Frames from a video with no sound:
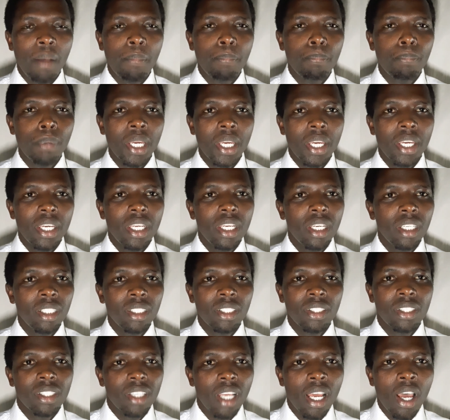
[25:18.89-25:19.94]

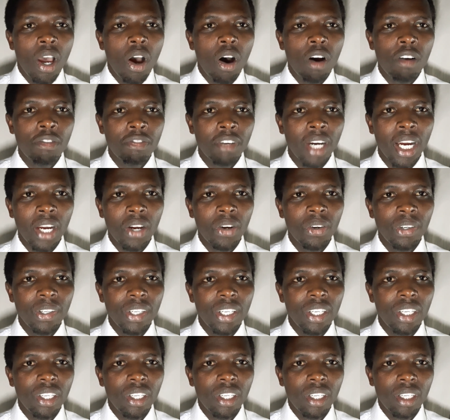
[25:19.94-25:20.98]
pains of
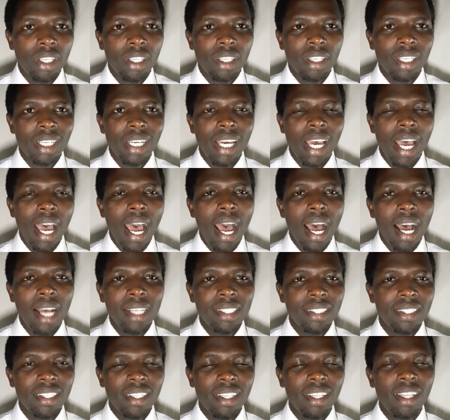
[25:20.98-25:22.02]
agony,
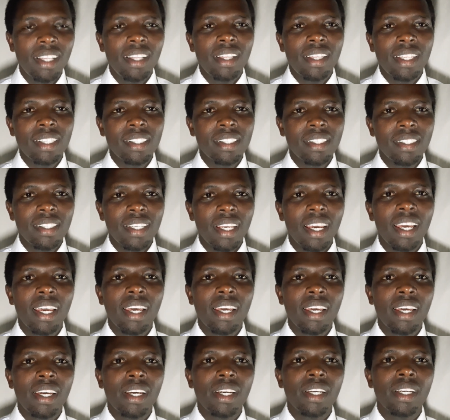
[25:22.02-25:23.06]
until they
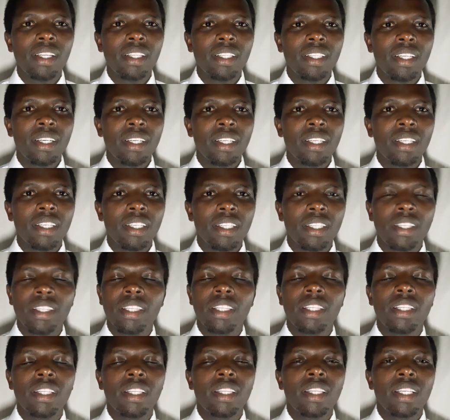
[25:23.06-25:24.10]
say
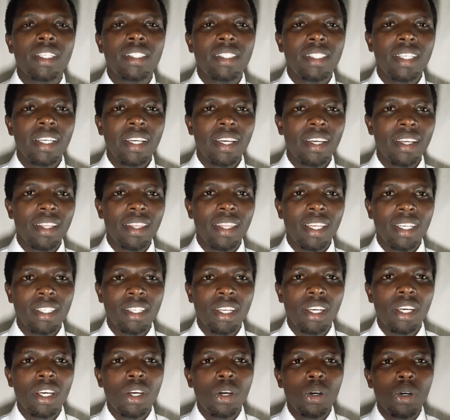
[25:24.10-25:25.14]
that
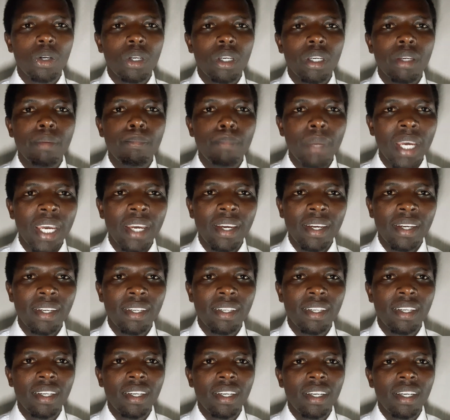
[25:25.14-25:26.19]
he
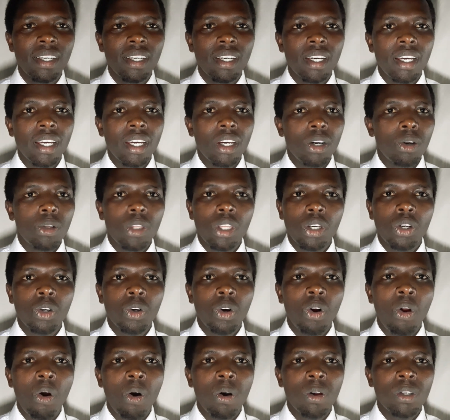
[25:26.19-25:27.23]
made on the
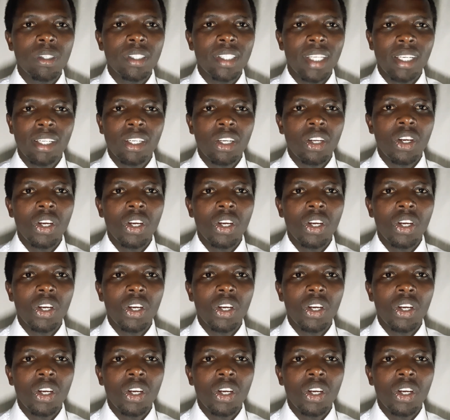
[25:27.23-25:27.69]
cross that,